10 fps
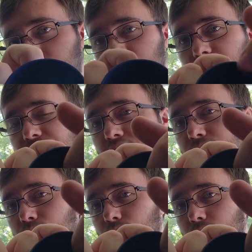It says
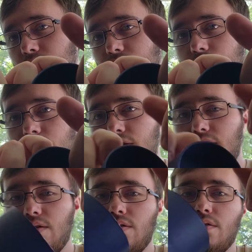Beretta on
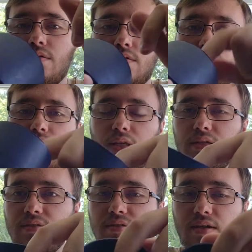there on the
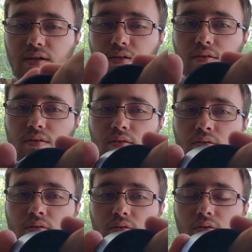inside,
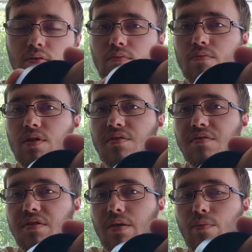or it doesn't
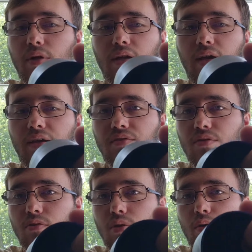say Beretta, it has
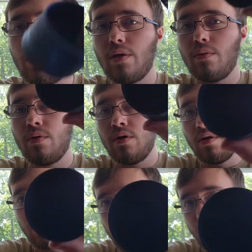their logo
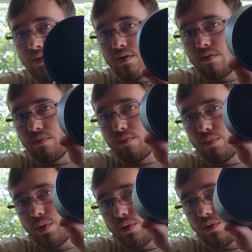on
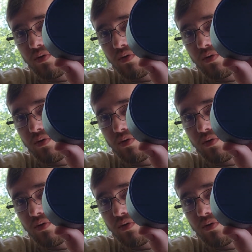both